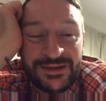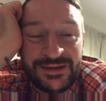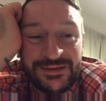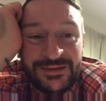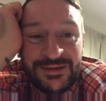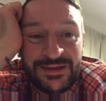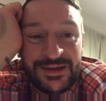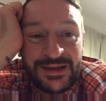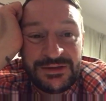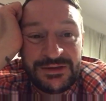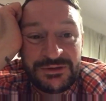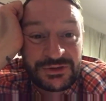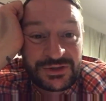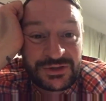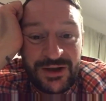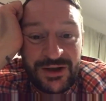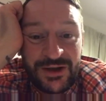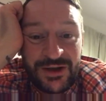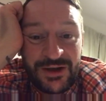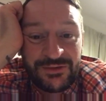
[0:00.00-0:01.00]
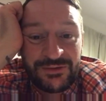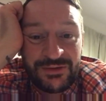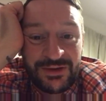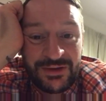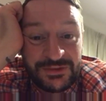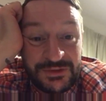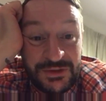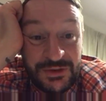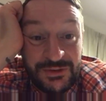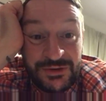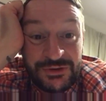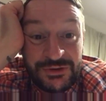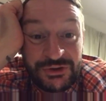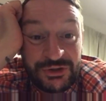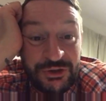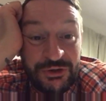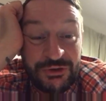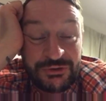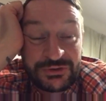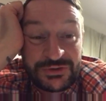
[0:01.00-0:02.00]
And he just carried on like doing his
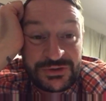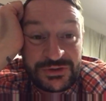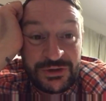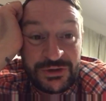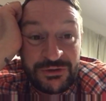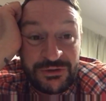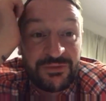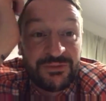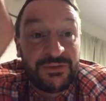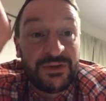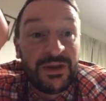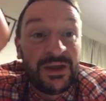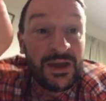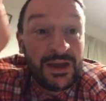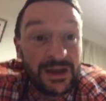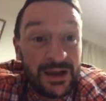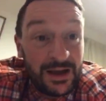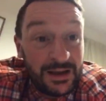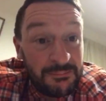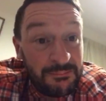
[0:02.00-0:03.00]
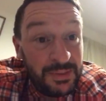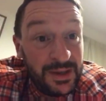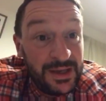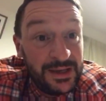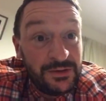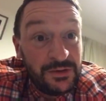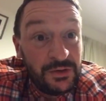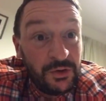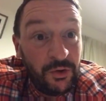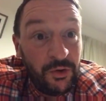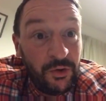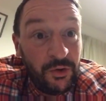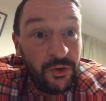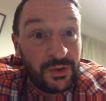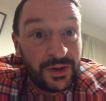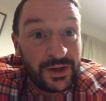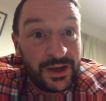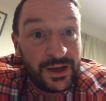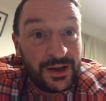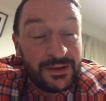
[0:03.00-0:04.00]
chores and stuff, and being
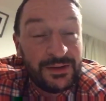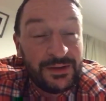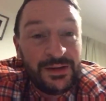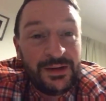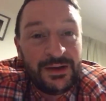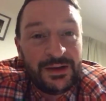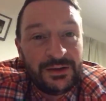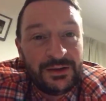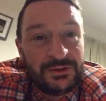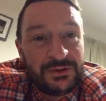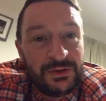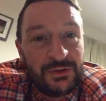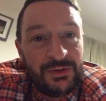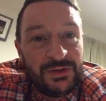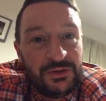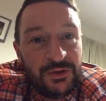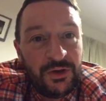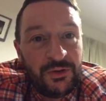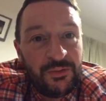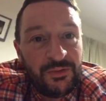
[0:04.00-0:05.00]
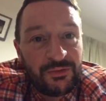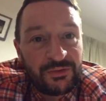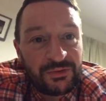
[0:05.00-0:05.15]
normal again and doing normal